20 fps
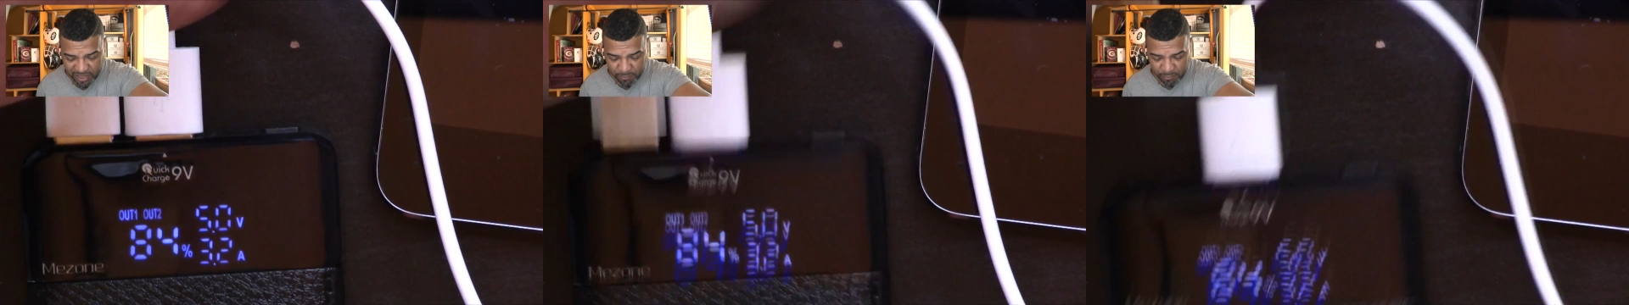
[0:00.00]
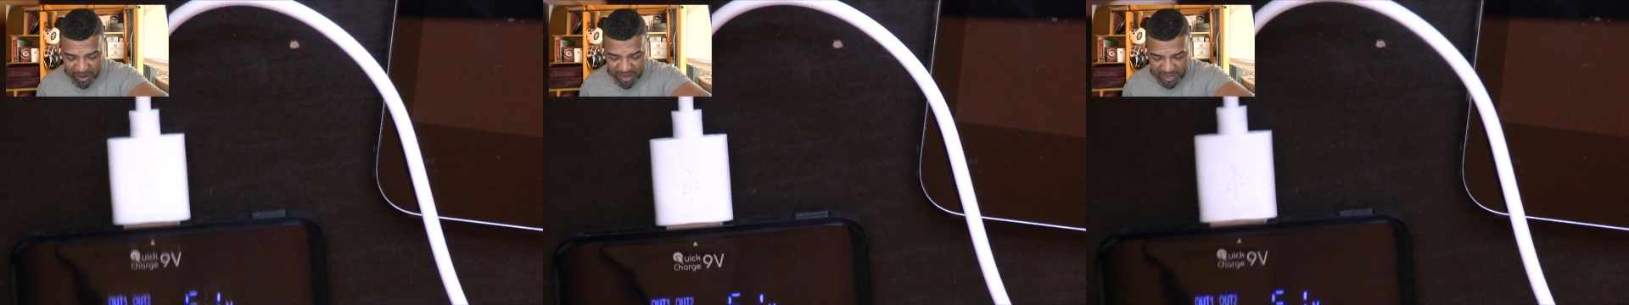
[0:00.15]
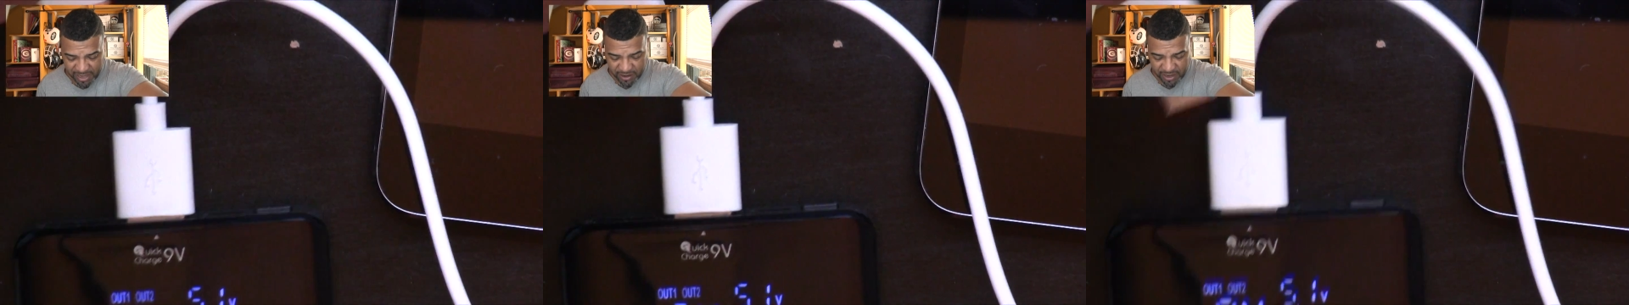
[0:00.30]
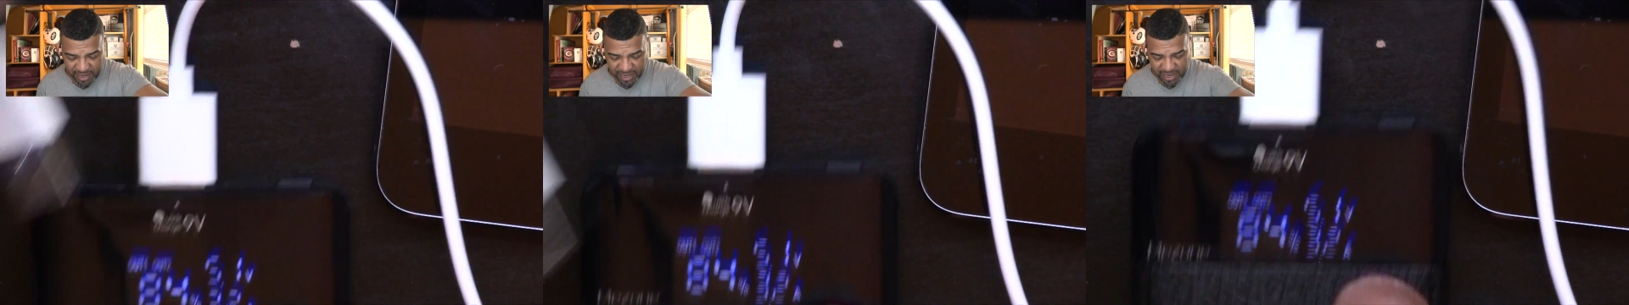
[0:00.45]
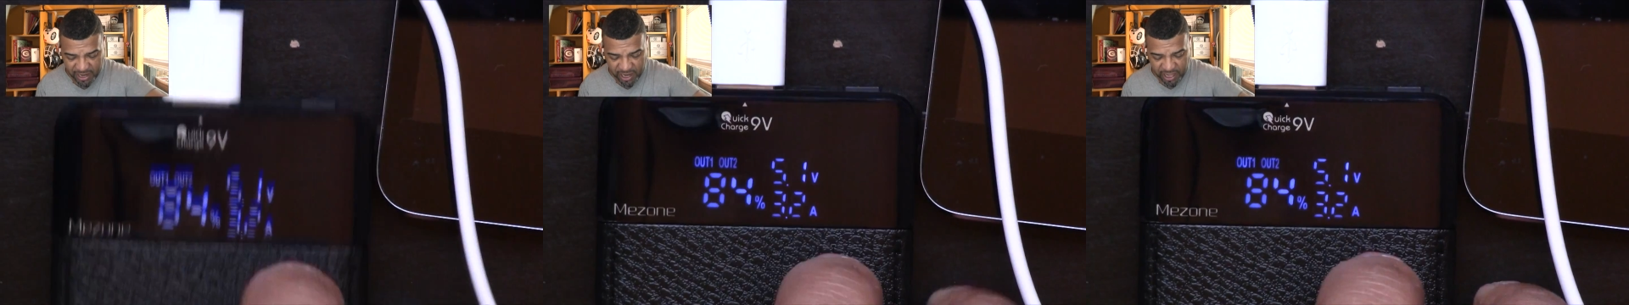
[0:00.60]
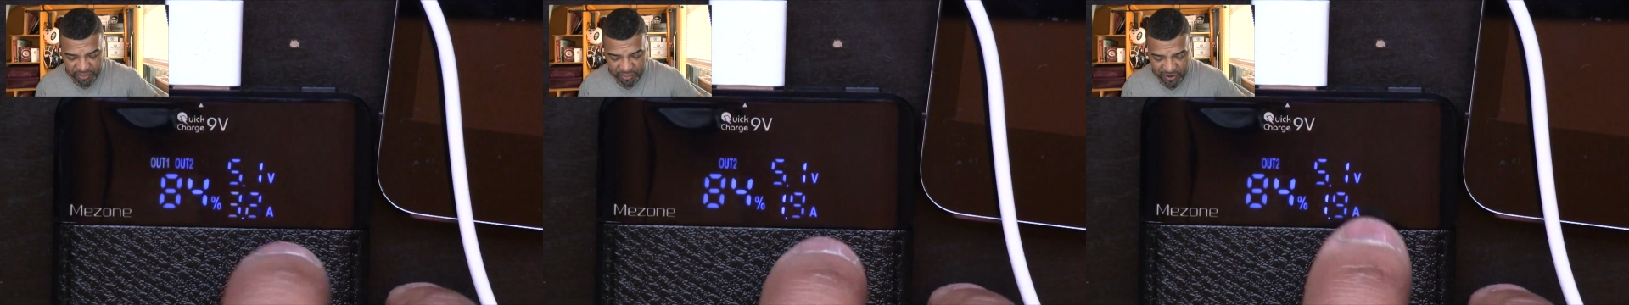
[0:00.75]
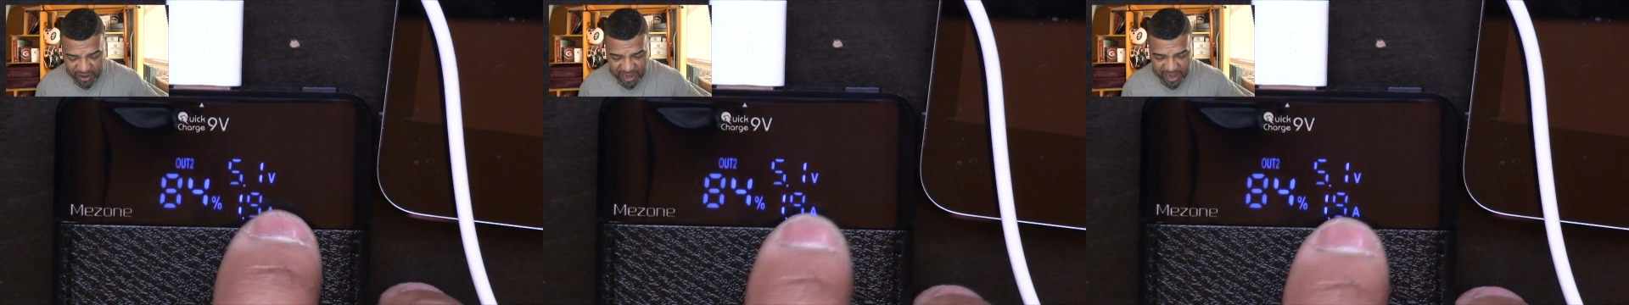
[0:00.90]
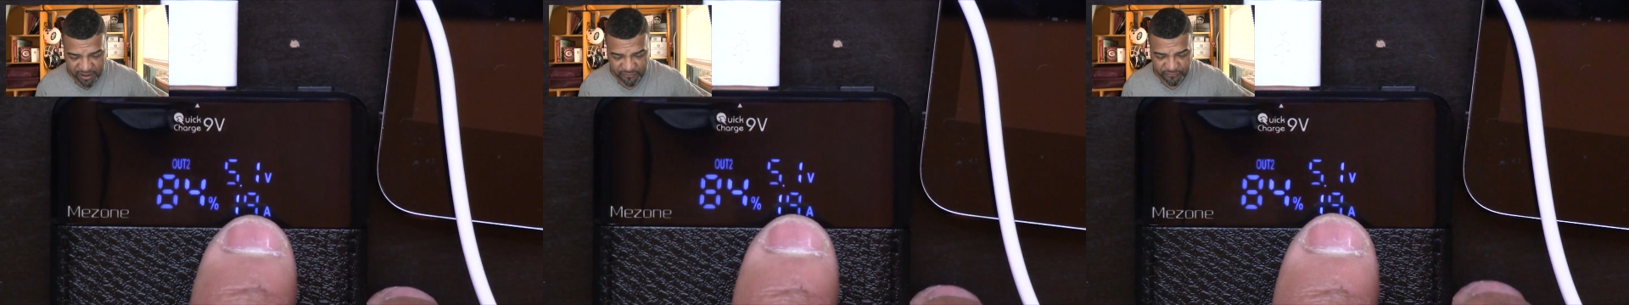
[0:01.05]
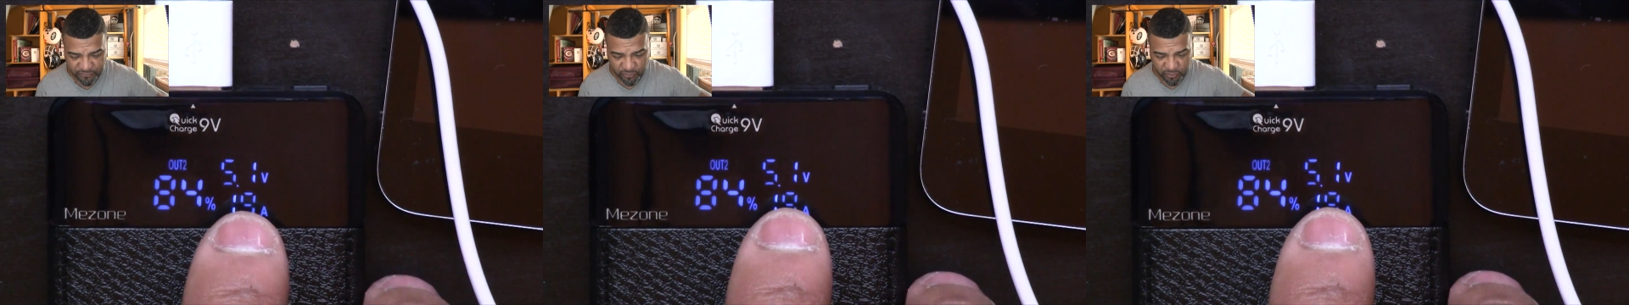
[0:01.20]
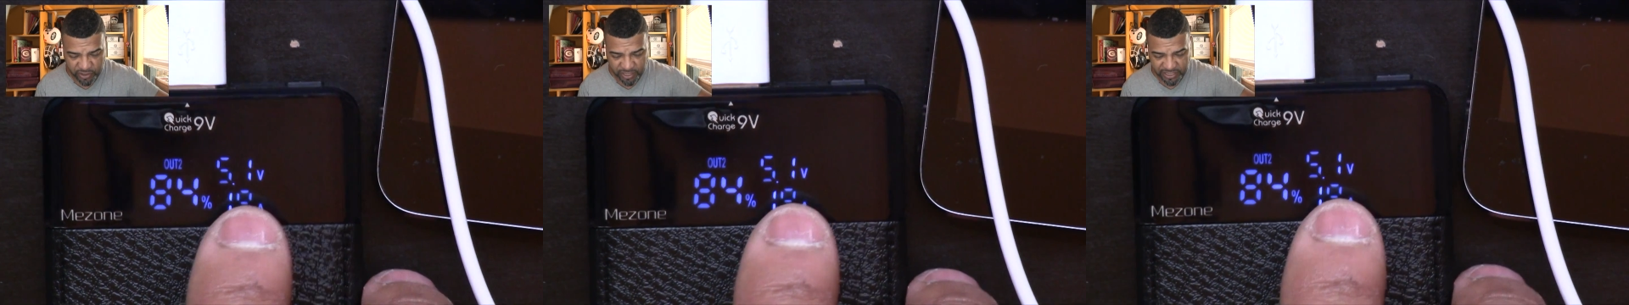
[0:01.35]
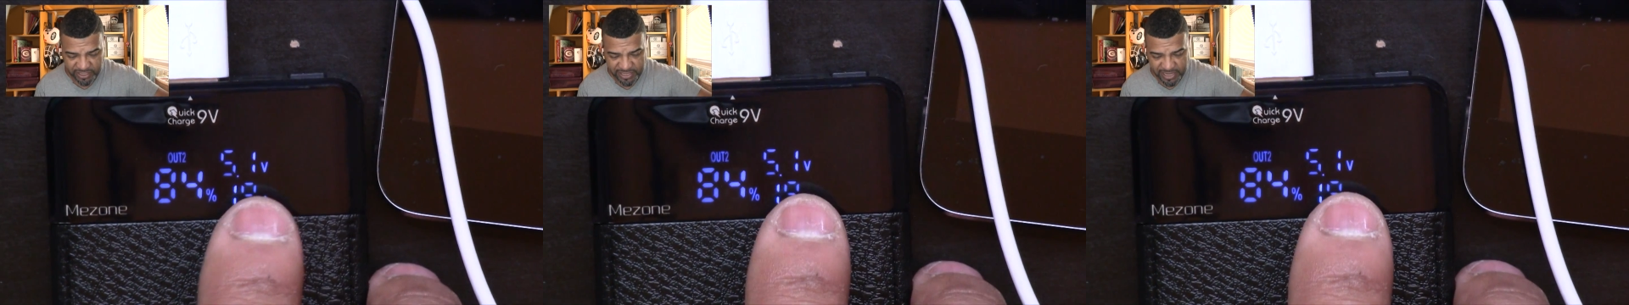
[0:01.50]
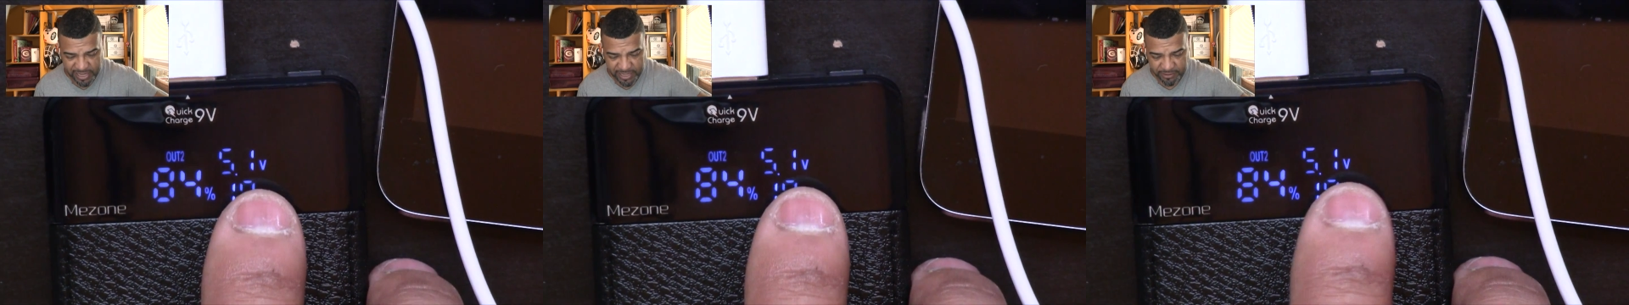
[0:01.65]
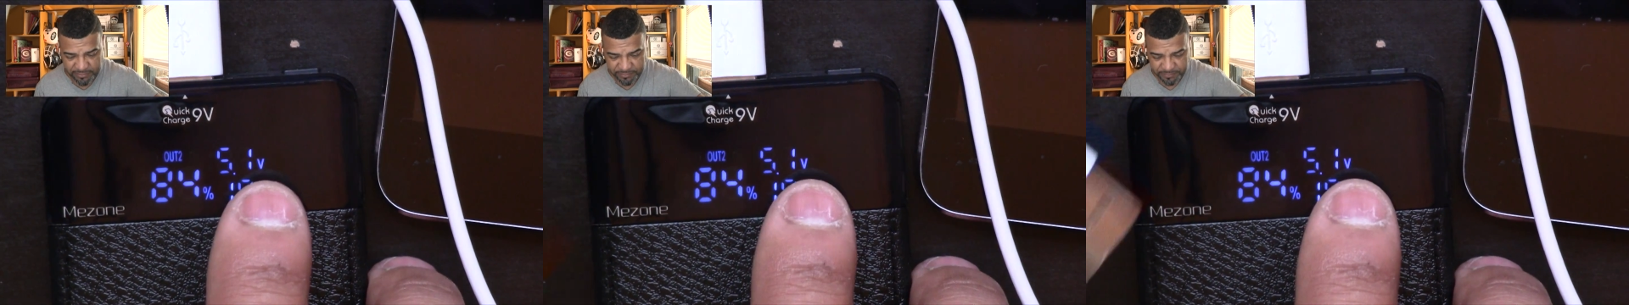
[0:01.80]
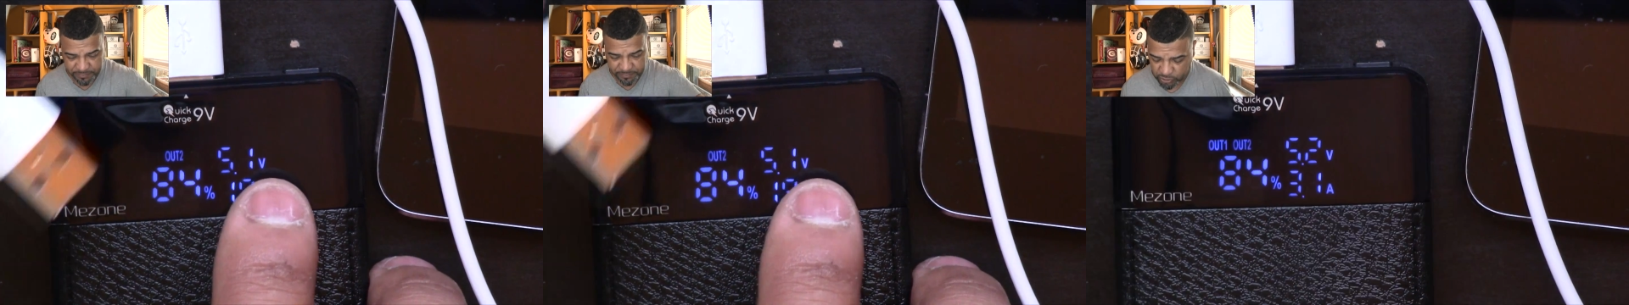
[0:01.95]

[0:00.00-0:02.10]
in my other iPhone again.